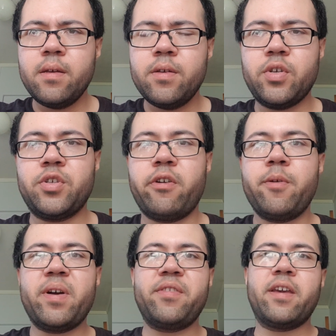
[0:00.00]
So sorry
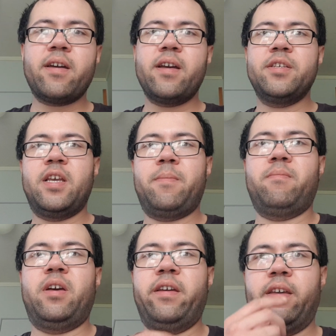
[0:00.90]
about that, guys.
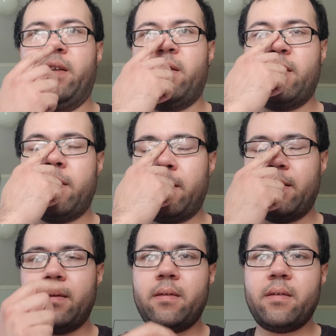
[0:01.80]
My
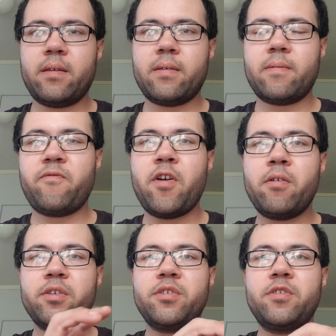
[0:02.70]

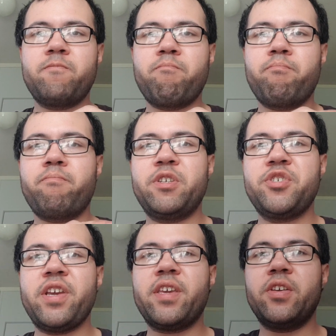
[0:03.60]
phone is a bit
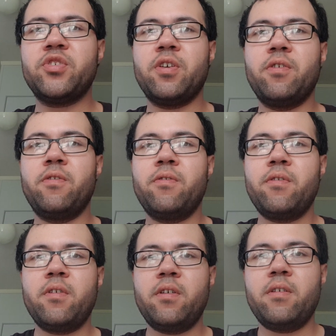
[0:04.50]
shaky. So
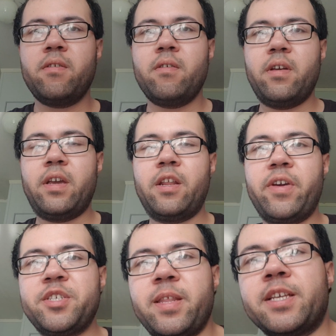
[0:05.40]

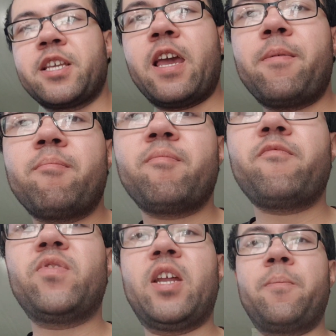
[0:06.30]
anyways, the next game
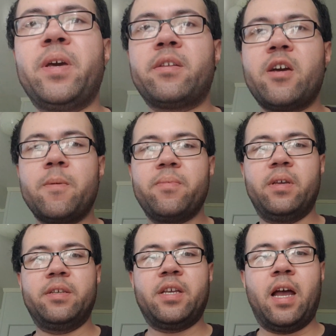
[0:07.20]
that I picked up
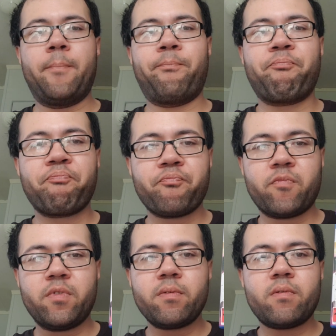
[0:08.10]
is
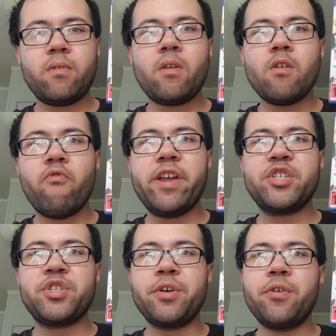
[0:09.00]

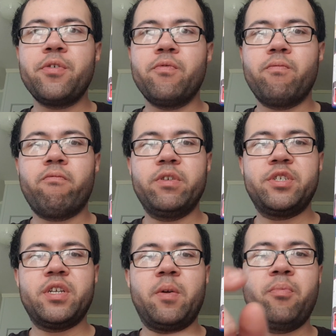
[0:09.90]
Rage 2,
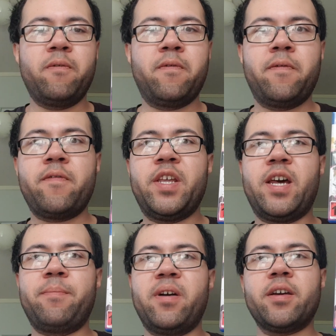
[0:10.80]
which I bought for
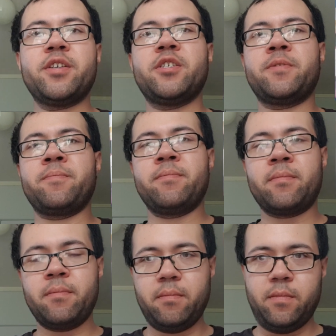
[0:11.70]
$59.
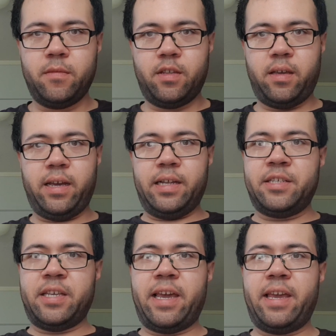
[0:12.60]
It's